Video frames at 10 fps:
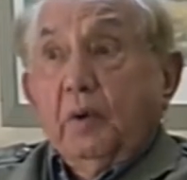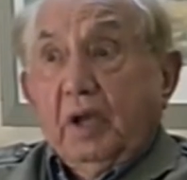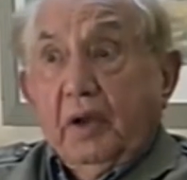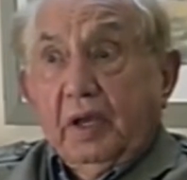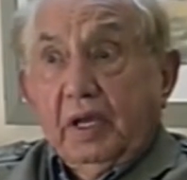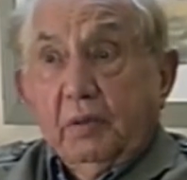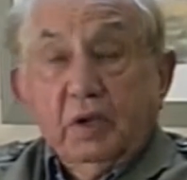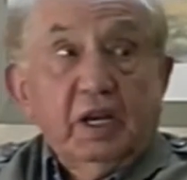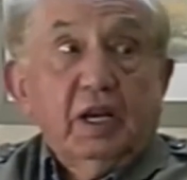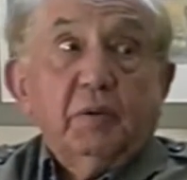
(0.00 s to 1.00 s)
We
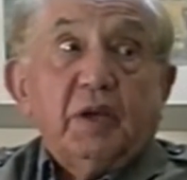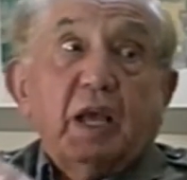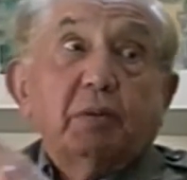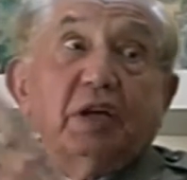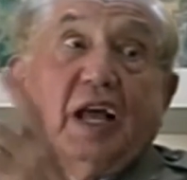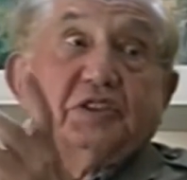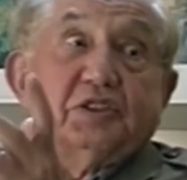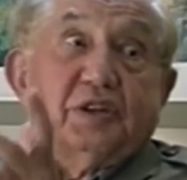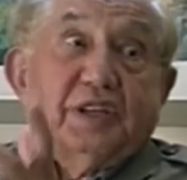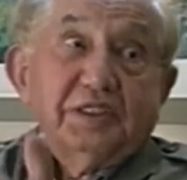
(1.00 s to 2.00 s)
nearly became a
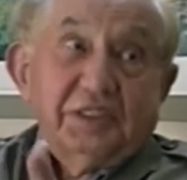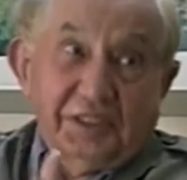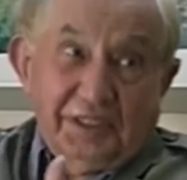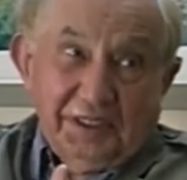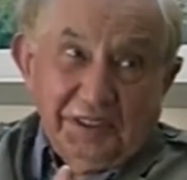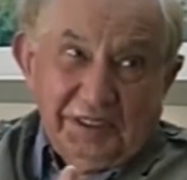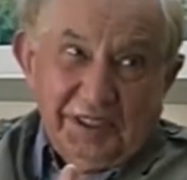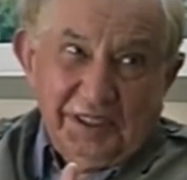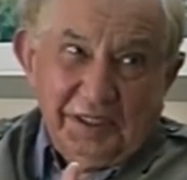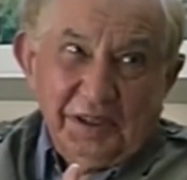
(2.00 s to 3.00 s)
national incident.